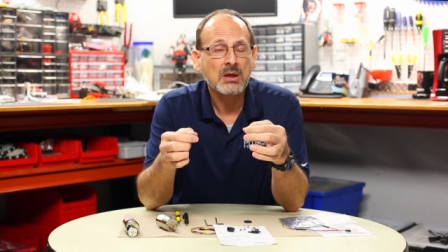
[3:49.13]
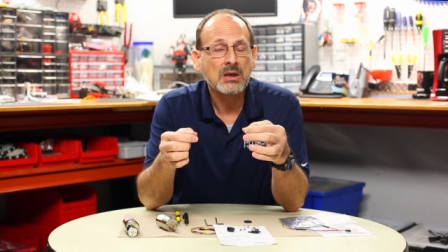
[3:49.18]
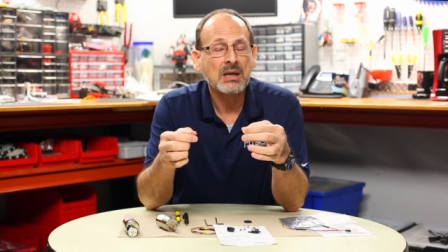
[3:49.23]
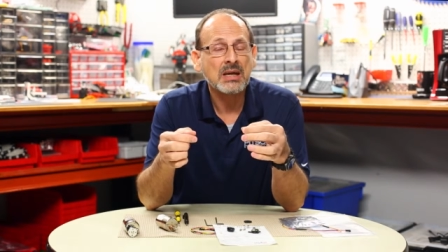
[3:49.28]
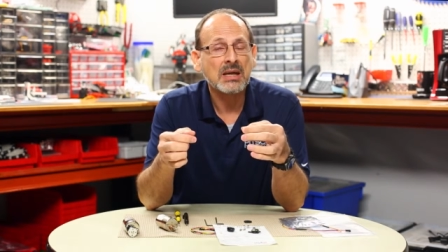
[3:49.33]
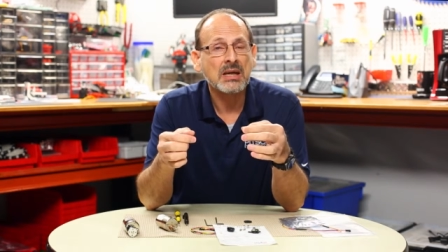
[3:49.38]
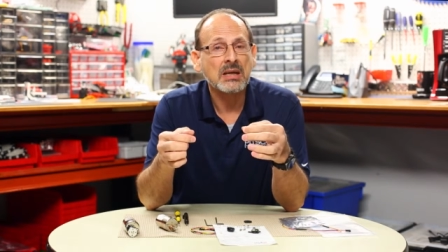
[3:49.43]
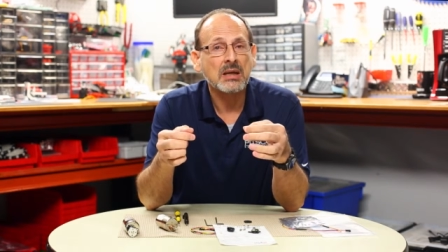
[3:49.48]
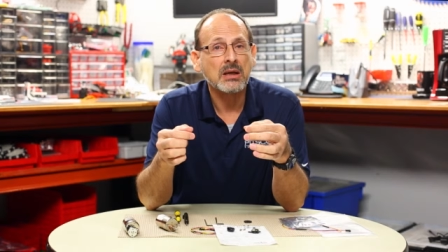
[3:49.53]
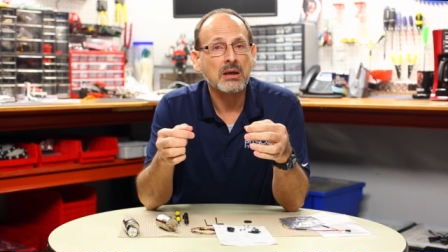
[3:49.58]

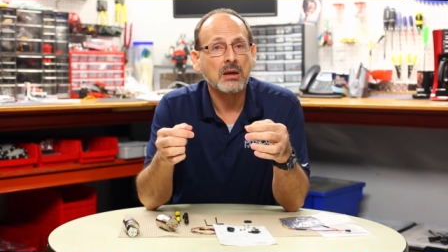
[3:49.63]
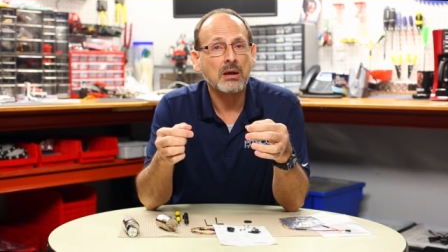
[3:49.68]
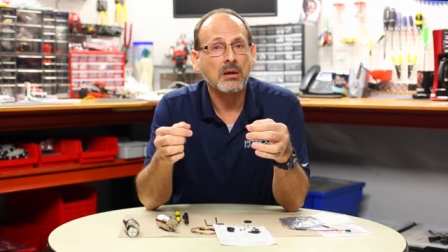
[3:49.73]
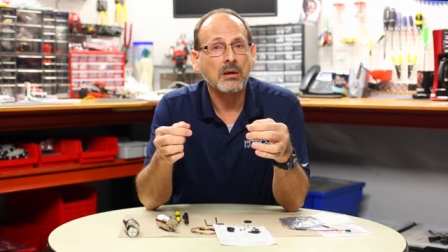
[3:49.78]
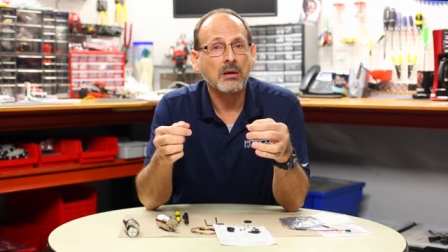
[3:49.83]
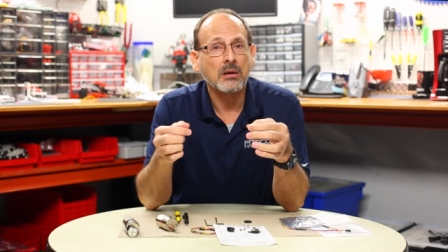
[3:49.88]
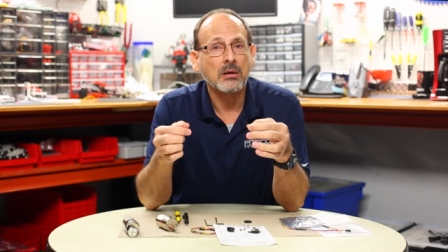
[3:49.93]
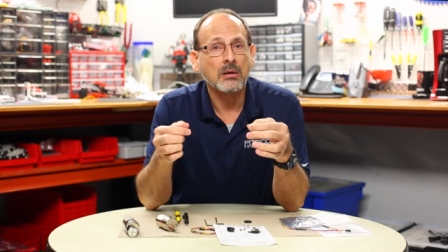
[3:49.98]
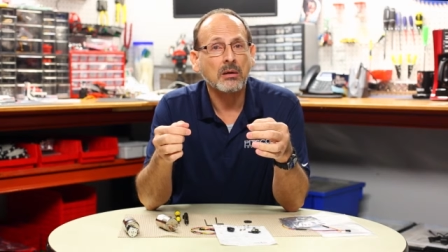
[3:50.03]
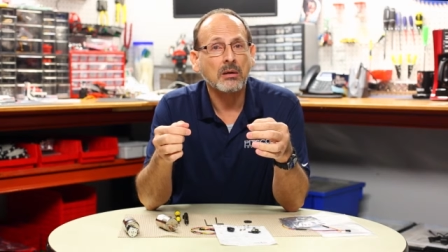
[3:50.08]
can
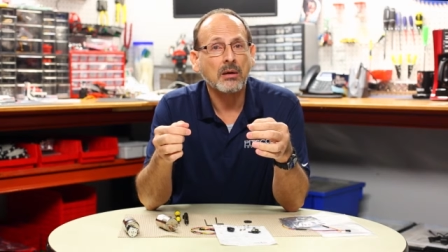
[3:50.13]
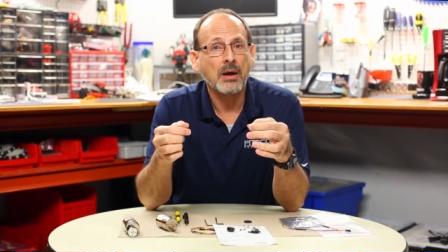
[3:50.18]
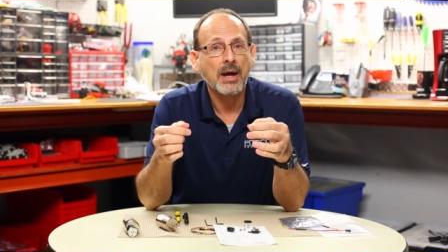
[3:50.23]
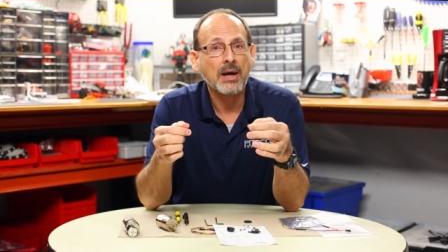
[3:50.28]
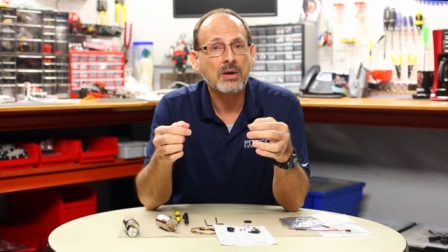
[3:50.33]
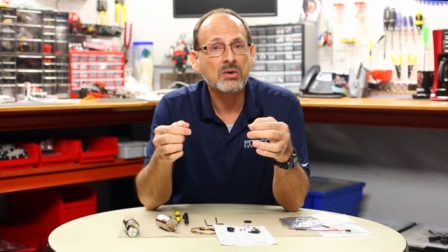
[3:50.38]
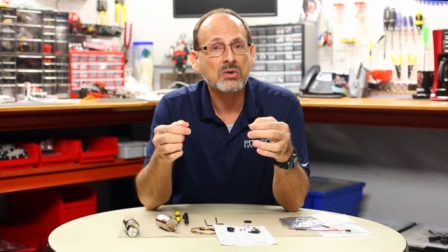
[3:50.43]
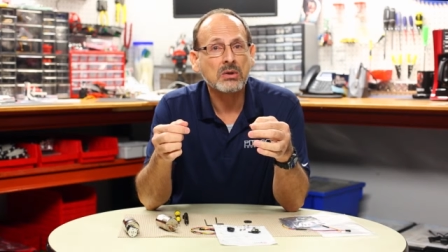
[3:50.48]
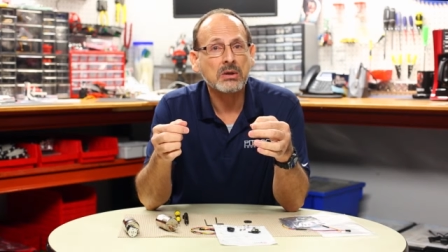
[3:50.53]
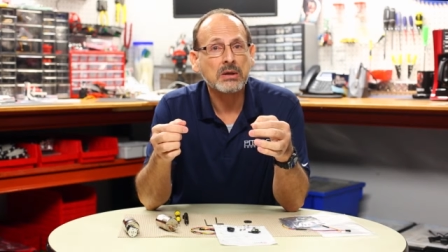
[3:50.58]

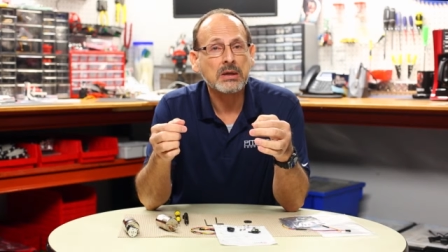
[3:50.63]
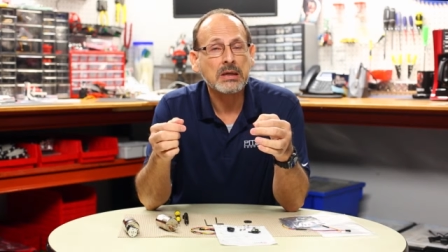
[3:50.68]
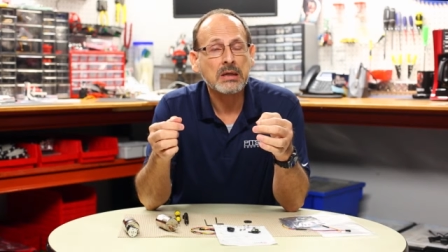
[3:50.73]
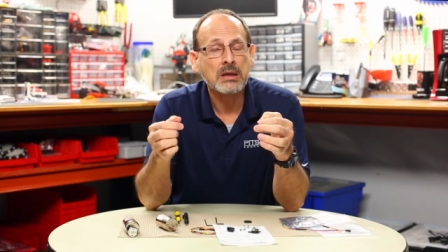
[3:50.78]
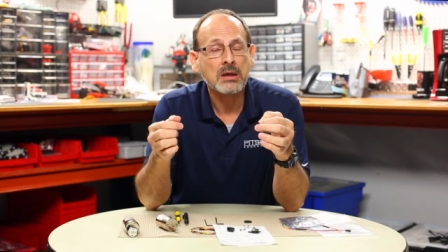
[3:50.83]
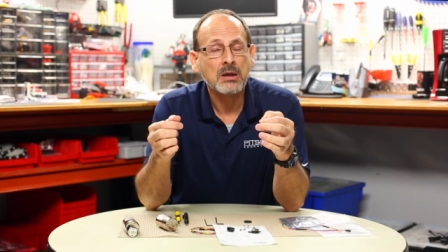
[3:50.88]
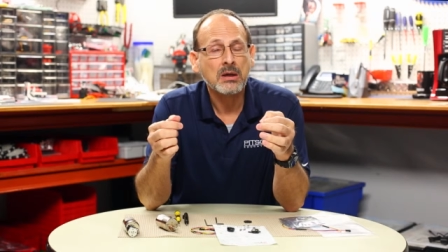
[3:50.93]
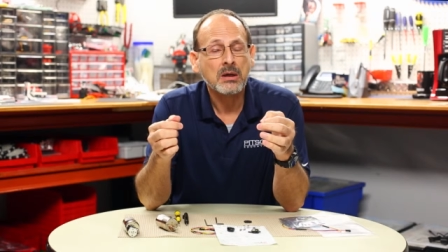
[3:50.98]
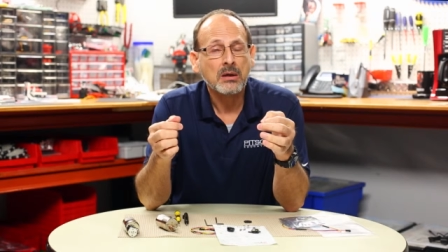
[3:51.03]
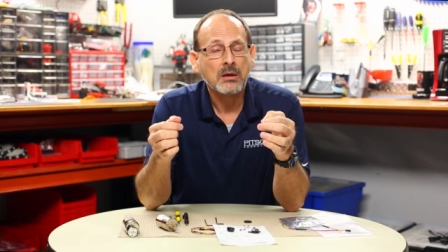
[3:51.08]

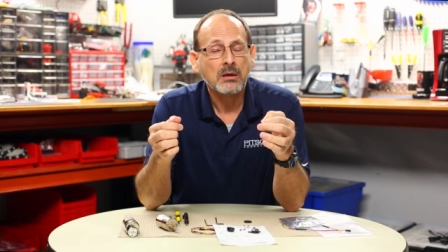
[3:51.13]
actually